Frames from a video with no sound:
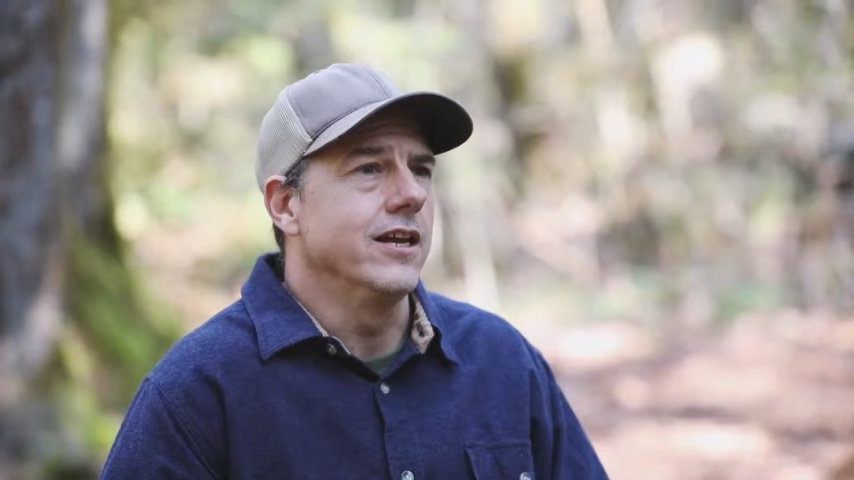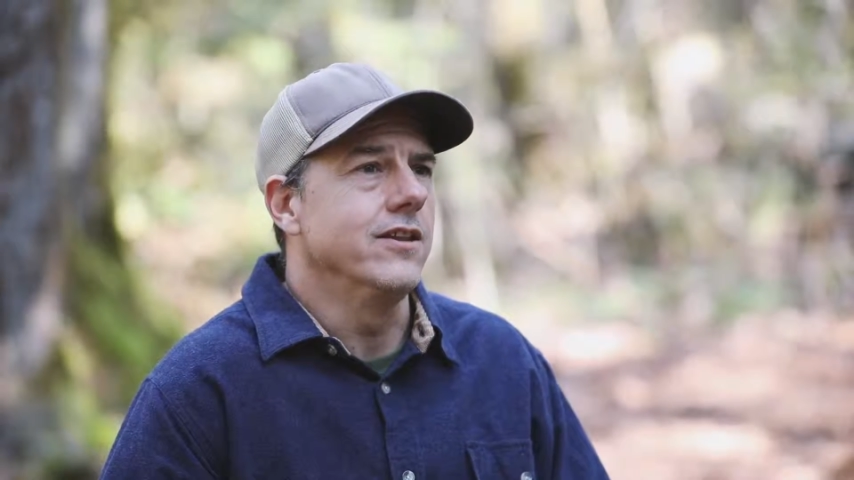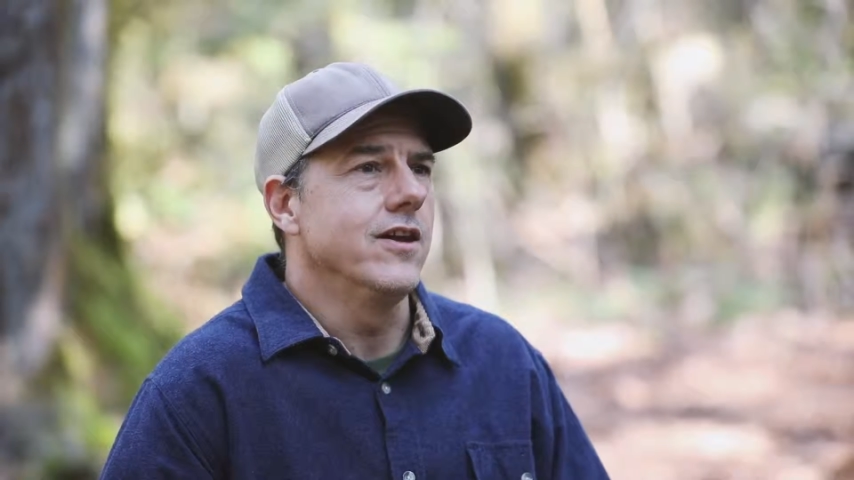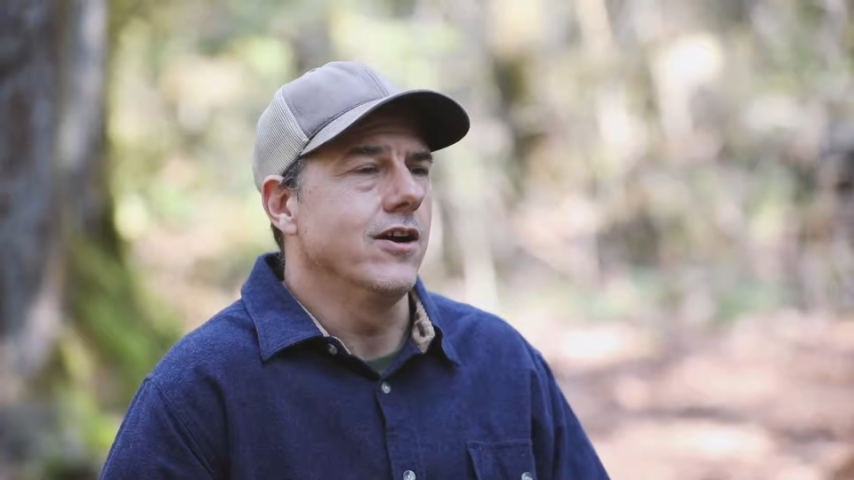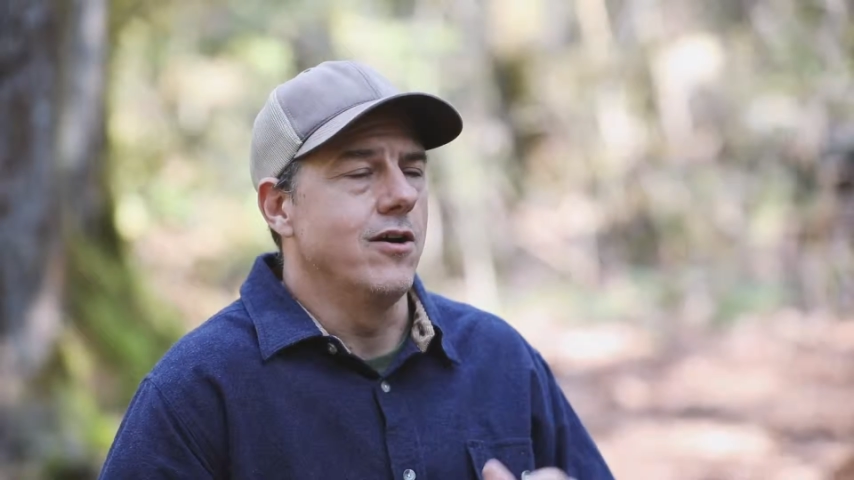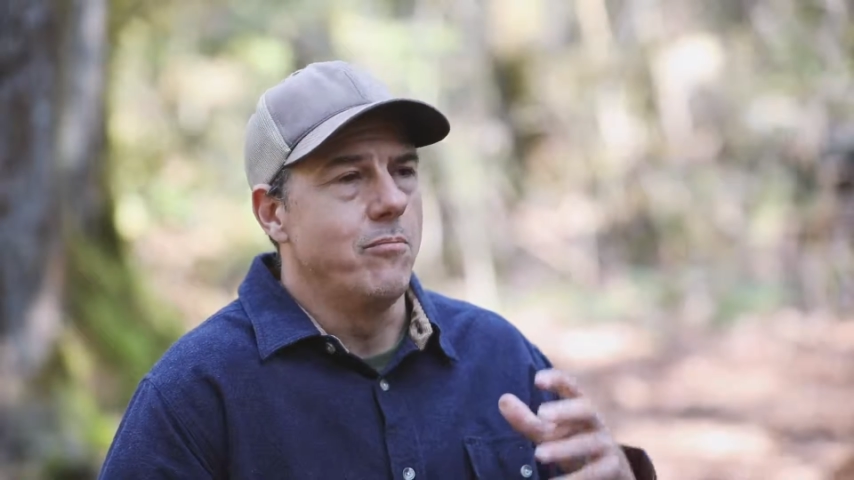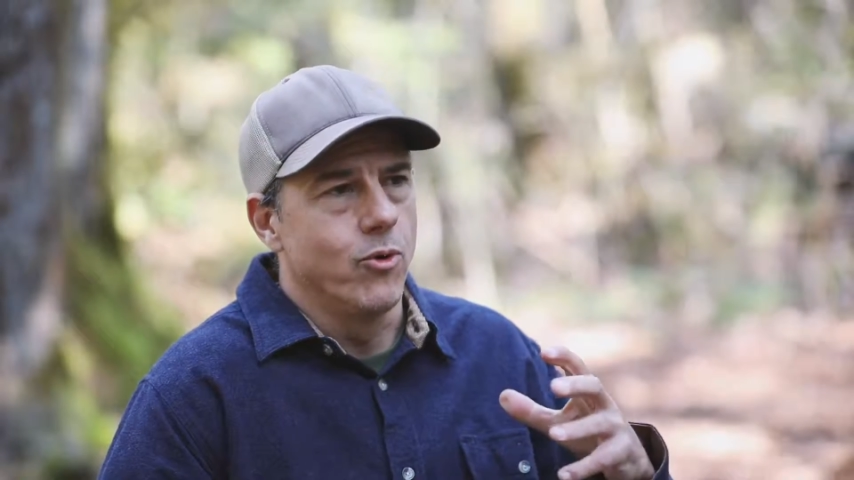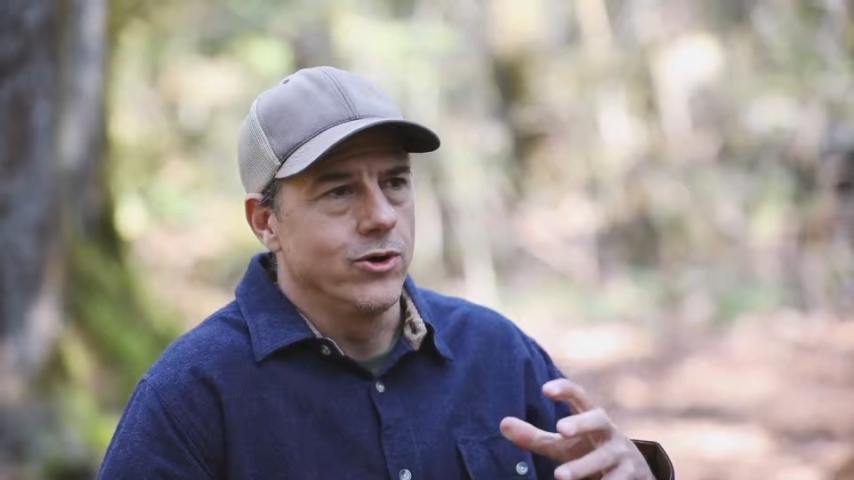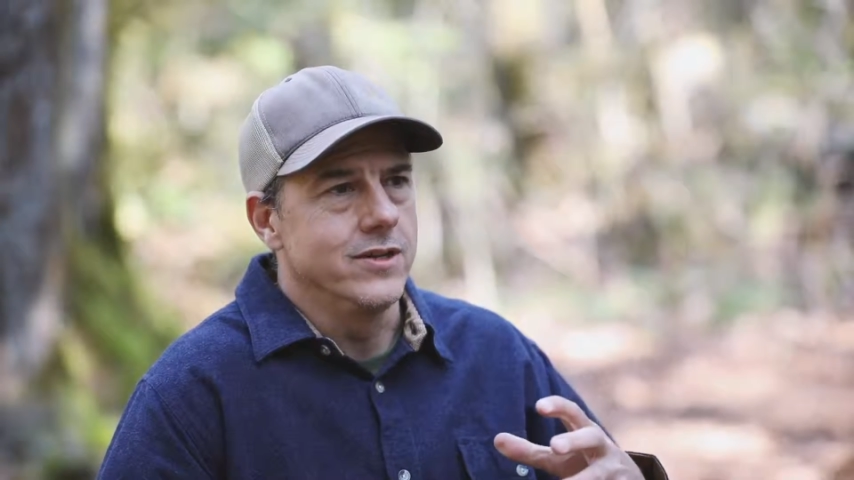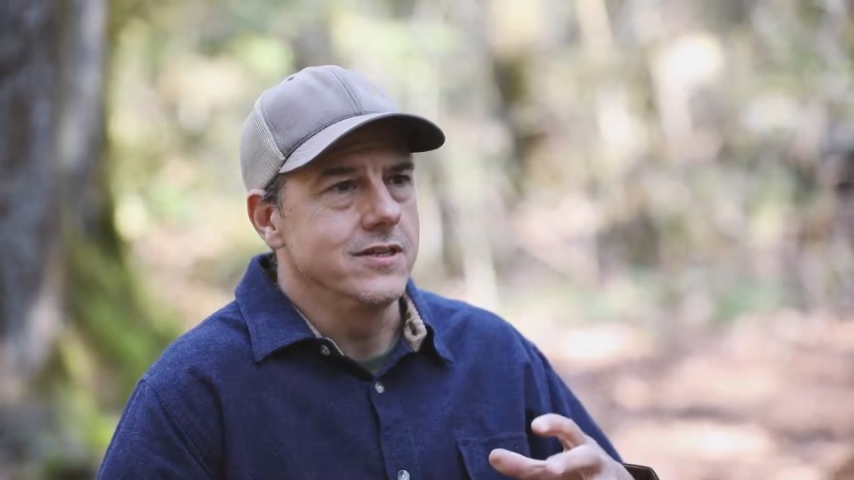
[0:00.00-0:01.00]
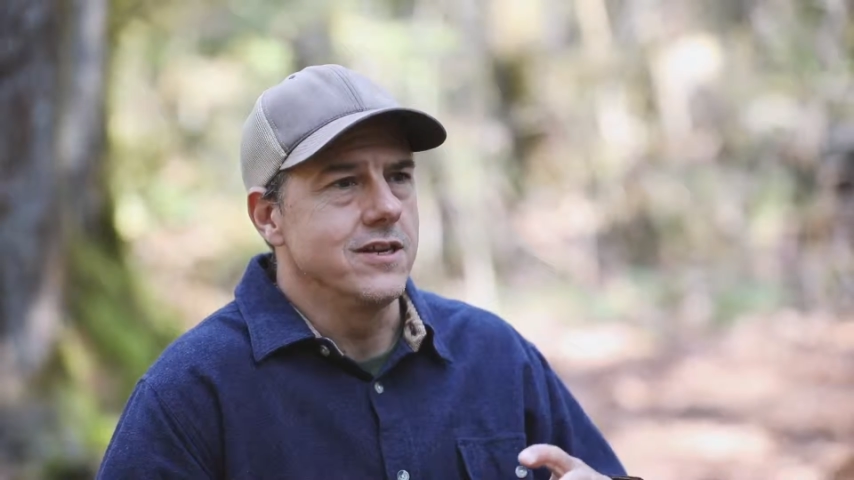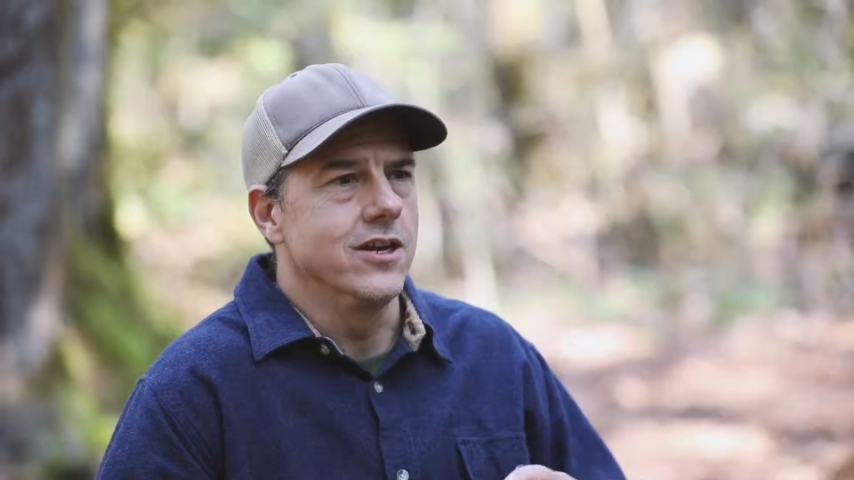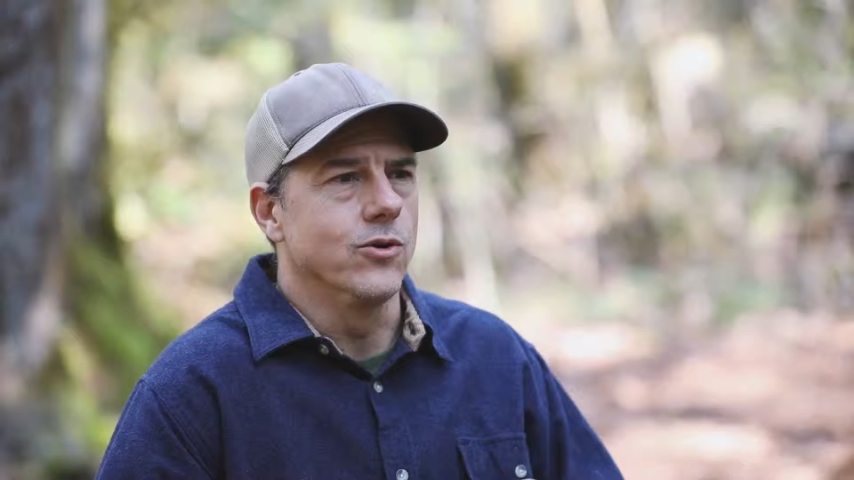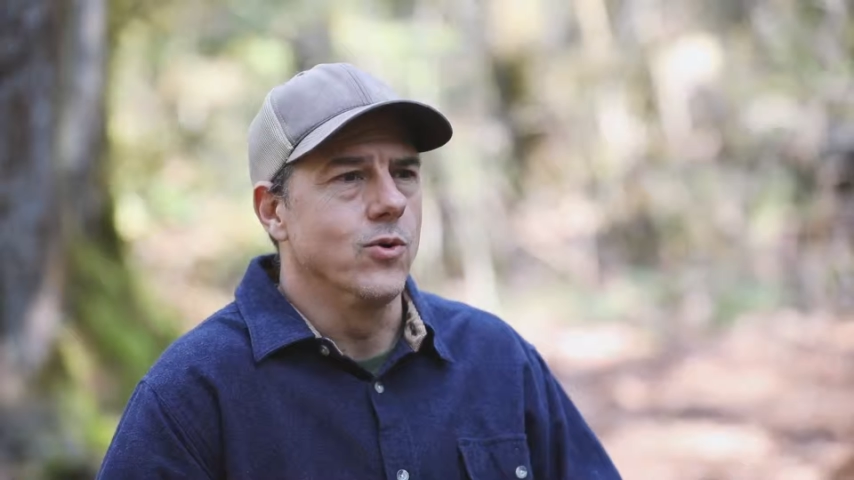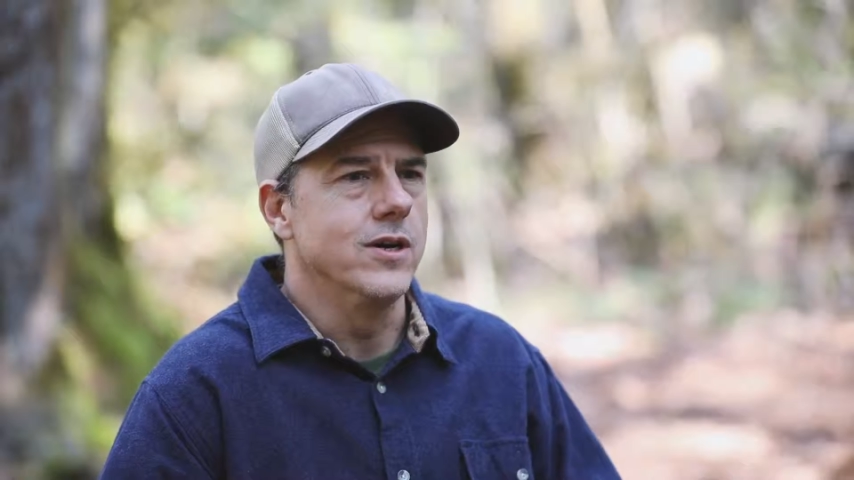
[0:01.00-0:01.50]
in there how important this
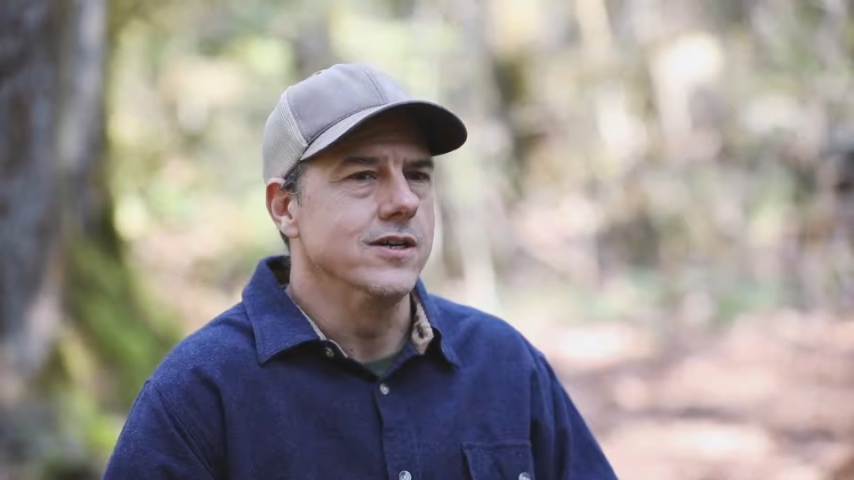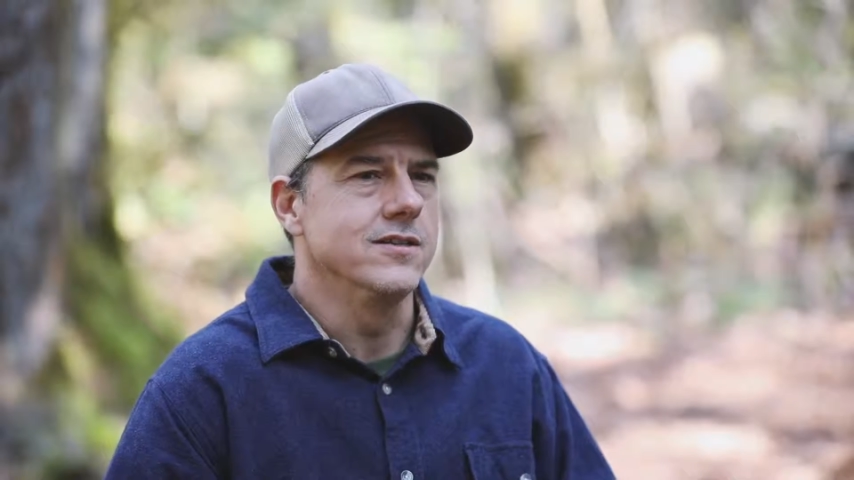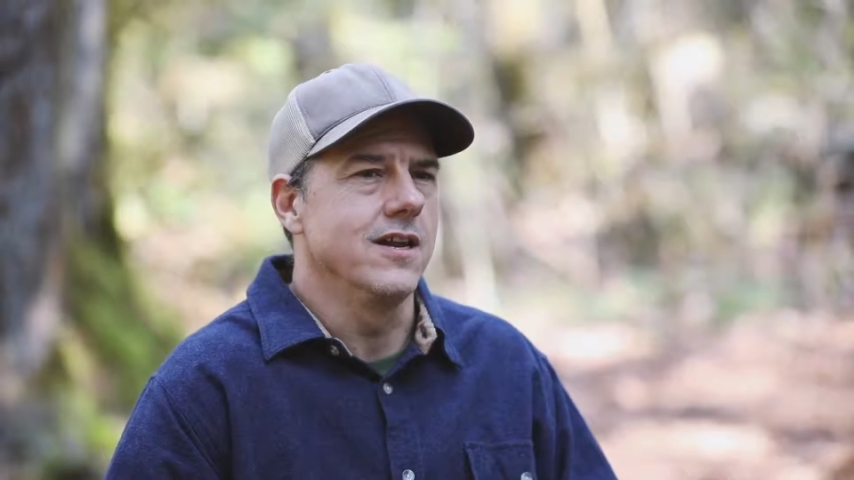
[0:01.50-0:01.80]
gear was,